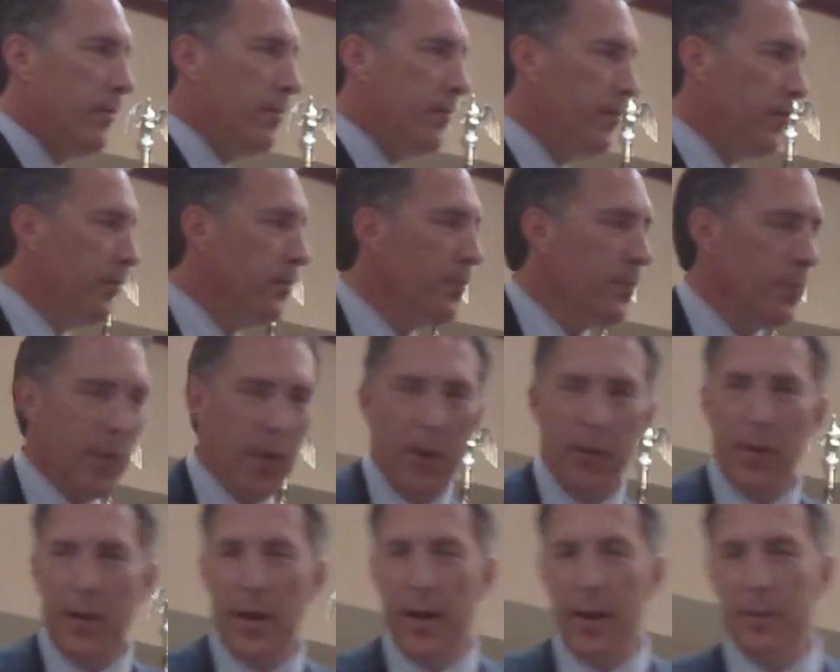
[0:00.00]
That's
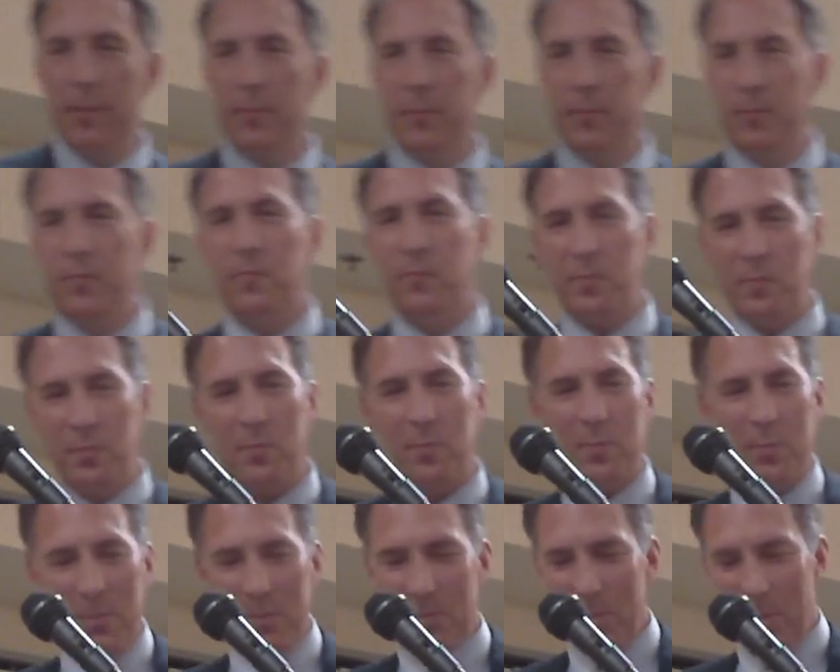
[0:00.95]
right. Okay. Yes, it
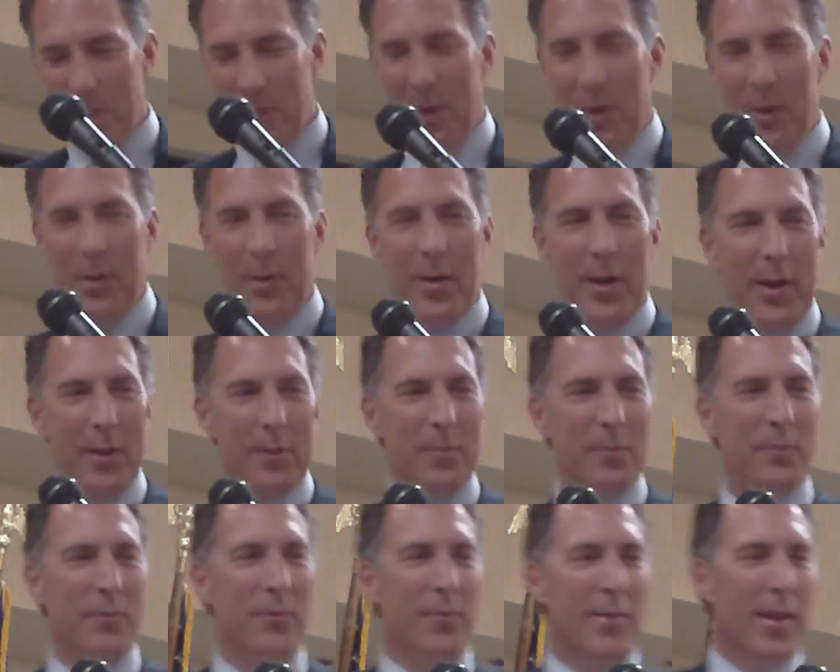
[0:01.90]
is. Okay.
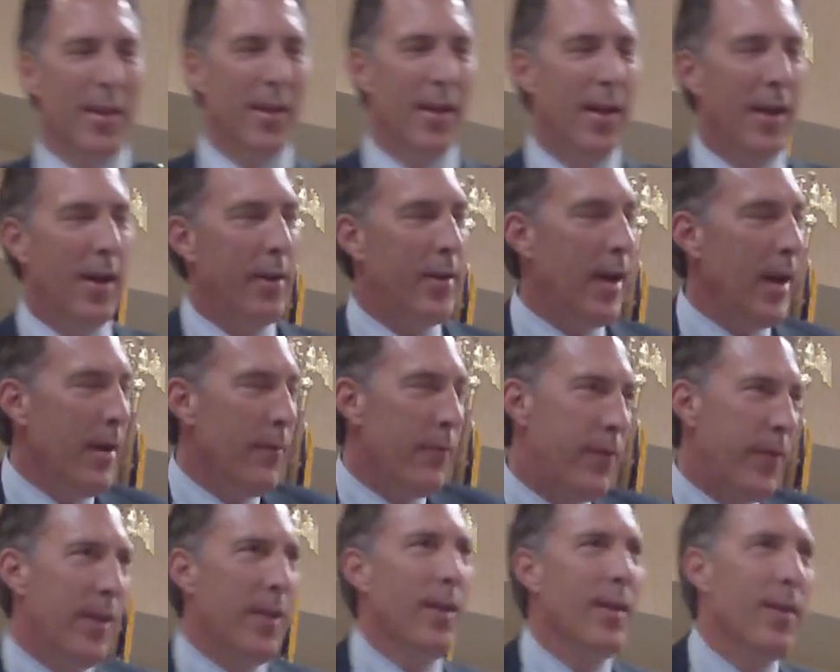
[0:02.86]
Okay, I'm
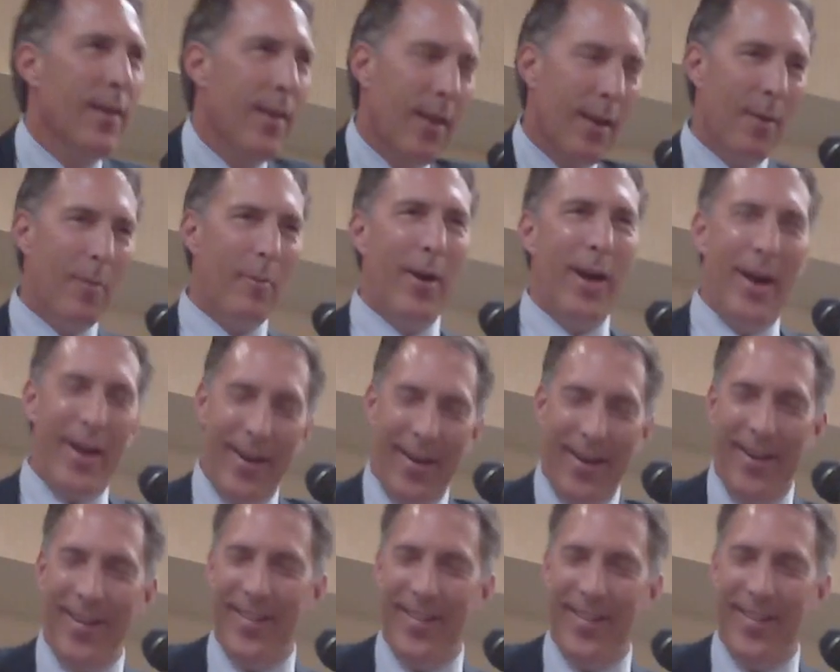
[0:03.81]
feeling a little better.